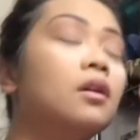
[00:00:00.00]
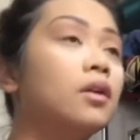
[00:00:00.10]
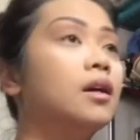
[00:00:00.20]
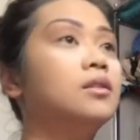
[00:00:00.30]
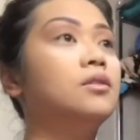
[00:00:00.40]

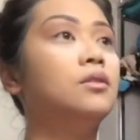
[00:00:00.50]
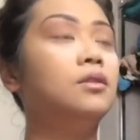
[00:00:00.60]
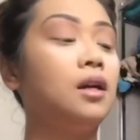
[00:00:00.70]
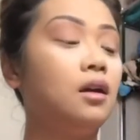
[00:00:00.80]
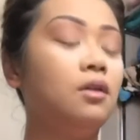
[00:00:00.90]
Okay, so
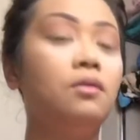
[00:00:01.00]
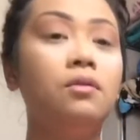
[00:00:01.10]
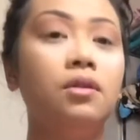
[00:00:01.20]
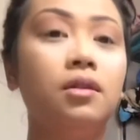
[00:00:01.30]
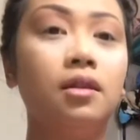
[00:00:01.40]

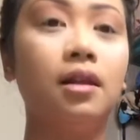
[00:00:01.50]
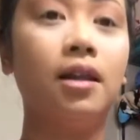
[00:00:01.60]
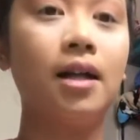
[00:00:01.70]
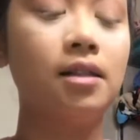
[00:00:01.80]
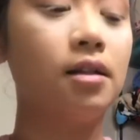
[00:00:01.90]
now
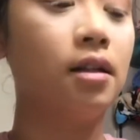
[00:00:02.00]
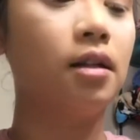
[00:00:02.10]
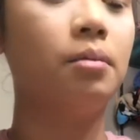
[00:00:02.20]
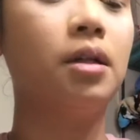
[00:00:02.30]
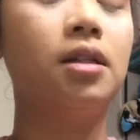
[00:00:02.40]
that's done,
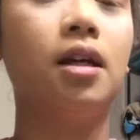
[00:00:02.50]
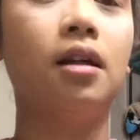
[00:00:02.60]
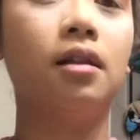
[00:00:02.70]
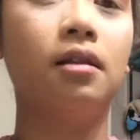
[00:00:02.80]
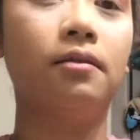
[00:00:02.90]
I'm gonna
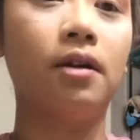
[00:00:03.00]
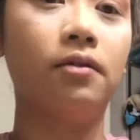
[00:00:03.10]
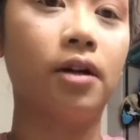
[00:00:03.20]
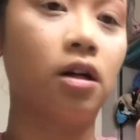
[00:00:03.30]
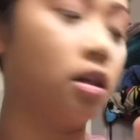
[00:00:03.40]
take the
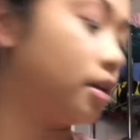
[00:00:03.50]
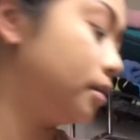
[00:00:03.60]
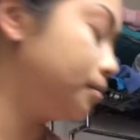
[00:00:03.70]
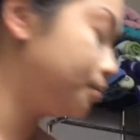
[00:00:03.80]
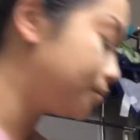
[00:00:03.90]
velvet color,